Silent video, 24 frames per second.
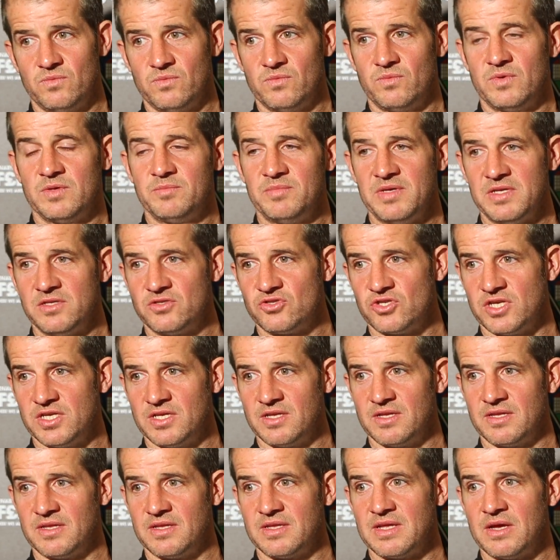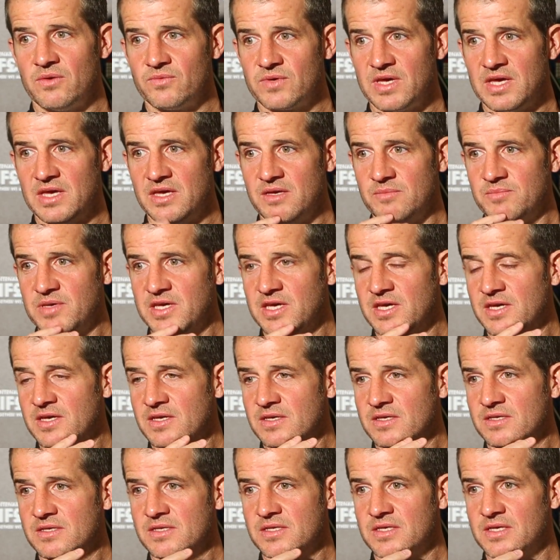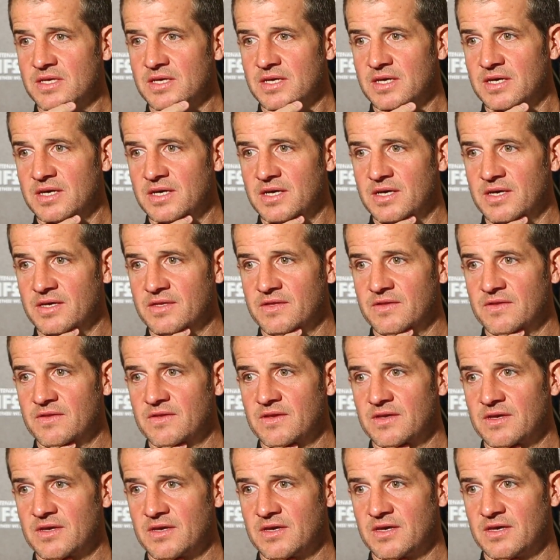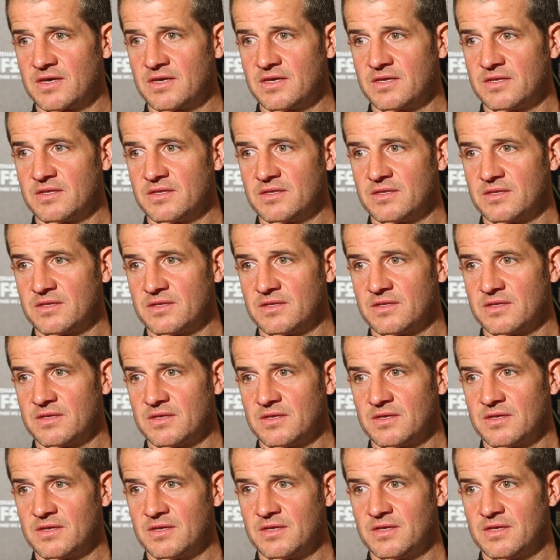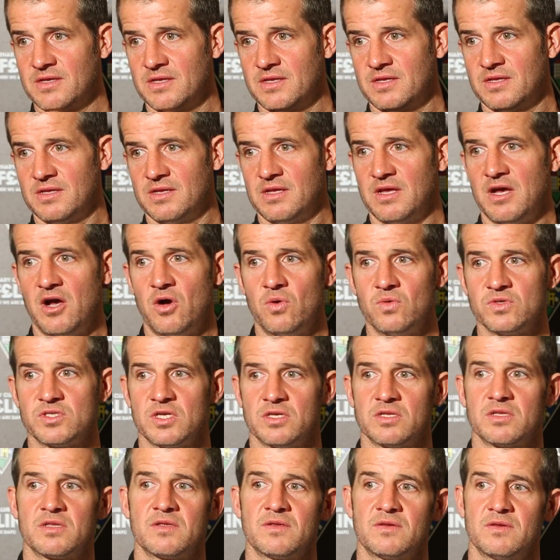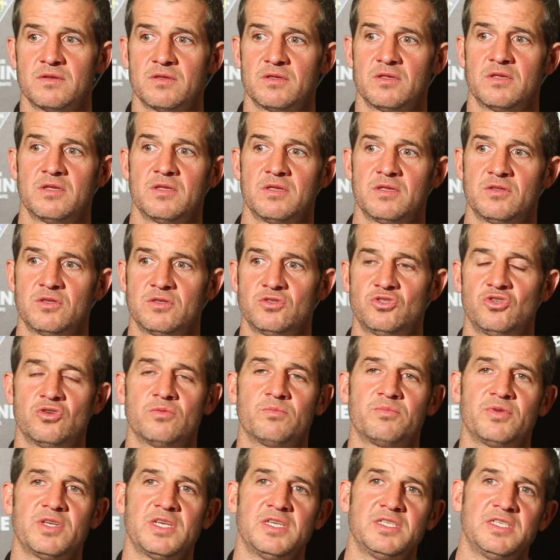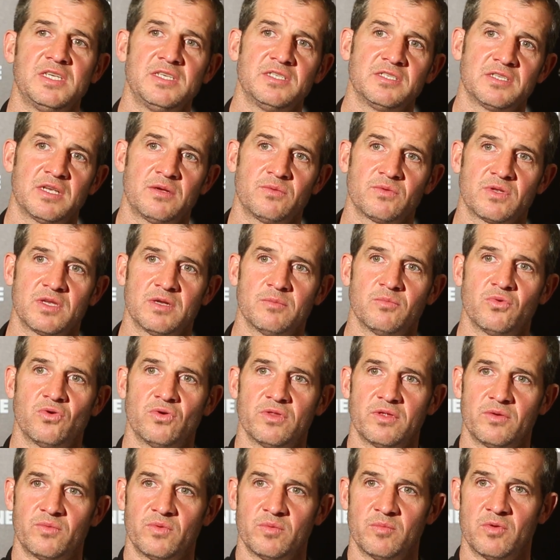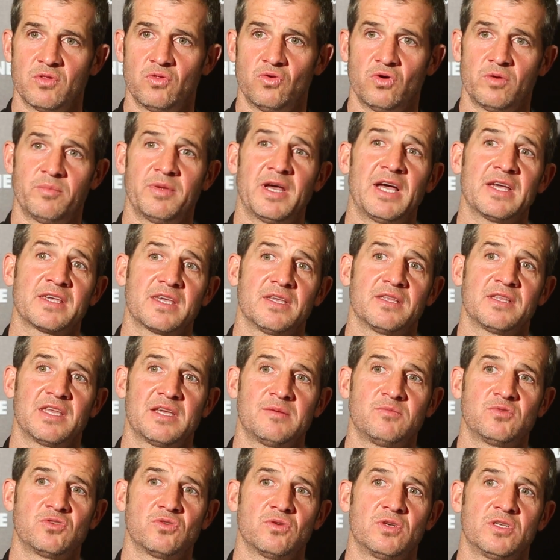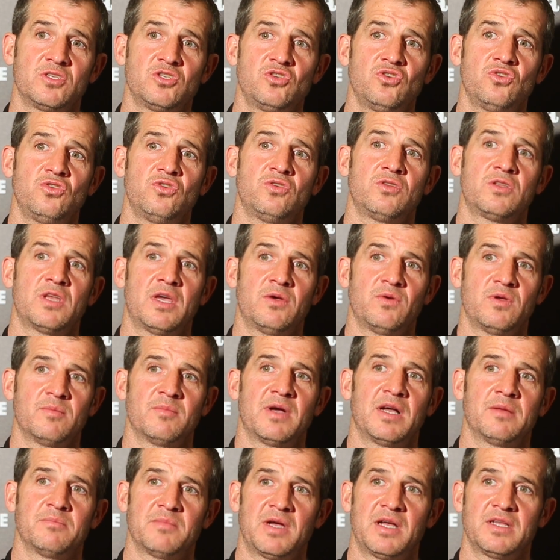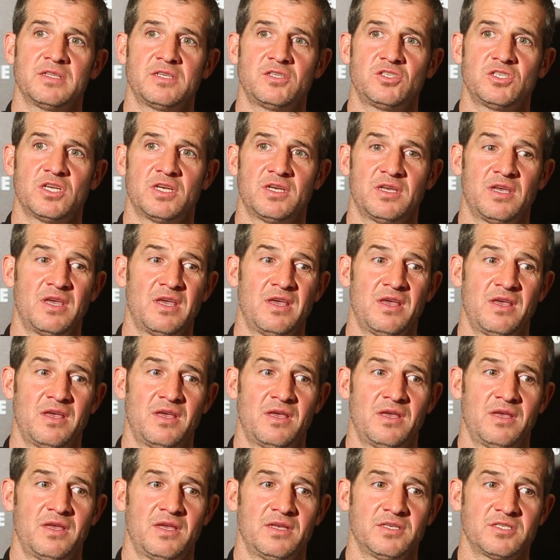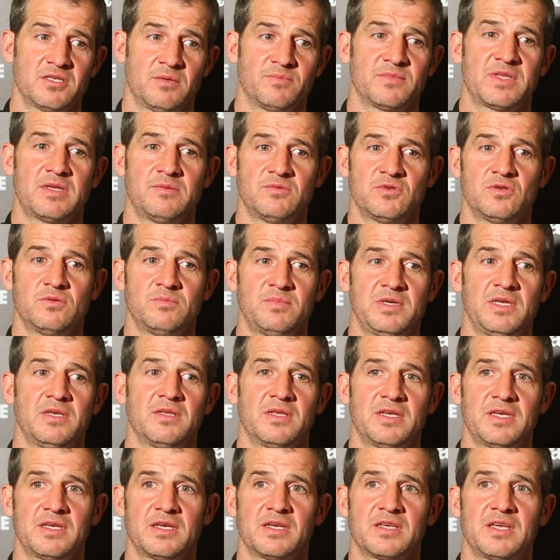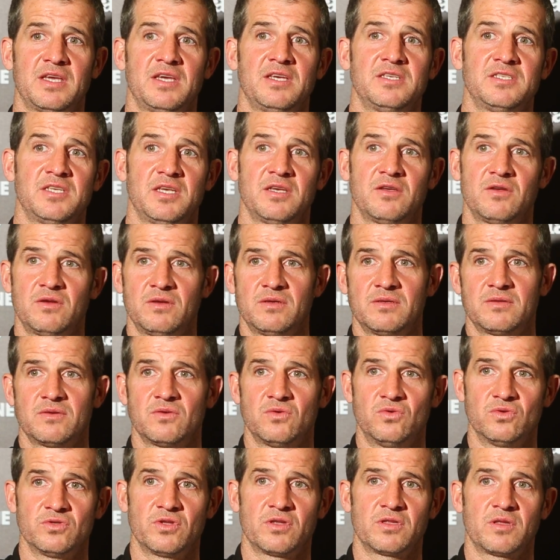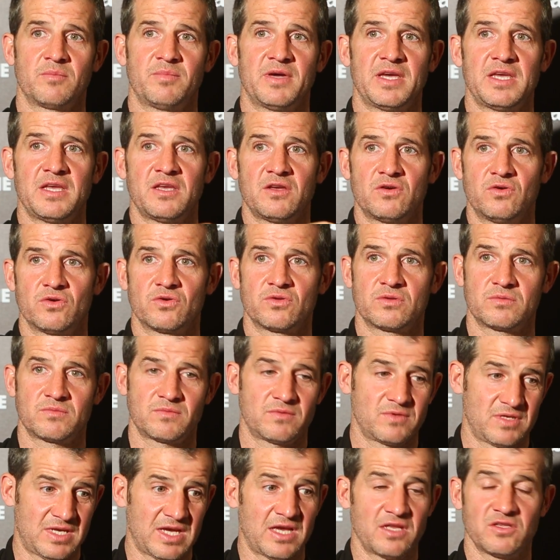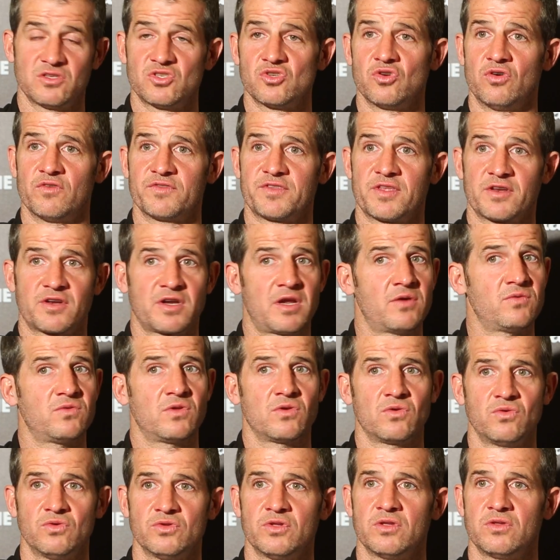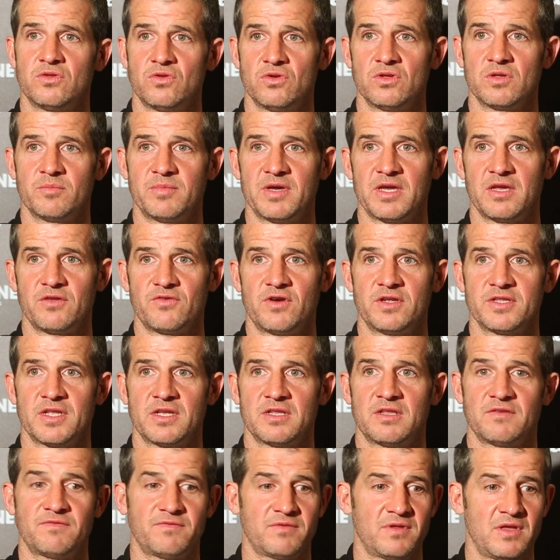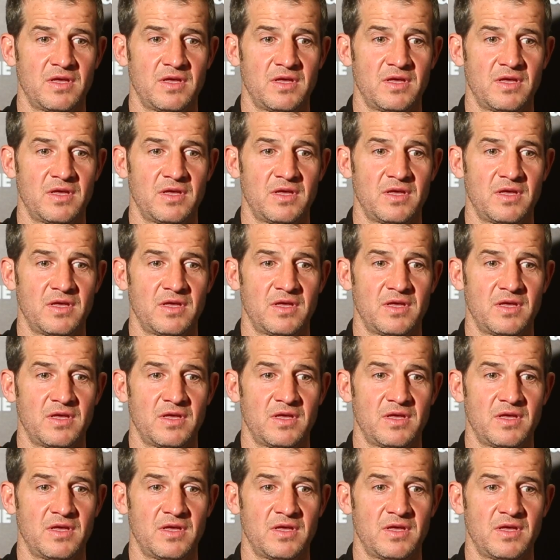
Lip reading: we'd been training at Dalgety Bay, and I always had, during pre-seasons I would get bothered with my lower back at times, so I knew how to manage it. Sometimes it would be like a case of going on the bike or getting softer ground and going and doing a bit of running.